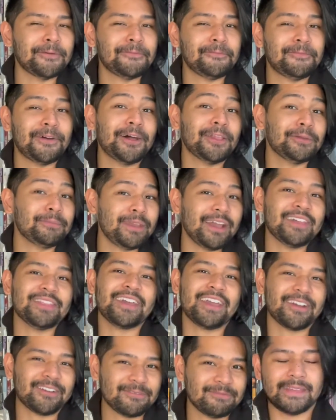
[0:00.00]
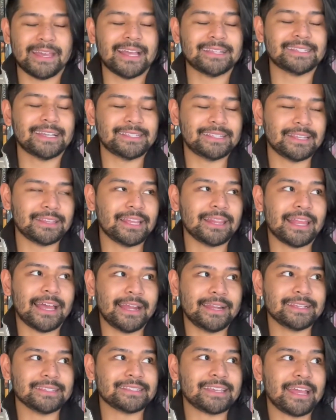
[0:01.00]
follow me on there. As I said, the
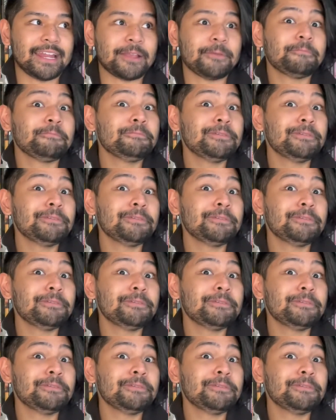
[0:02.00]
lighting's getting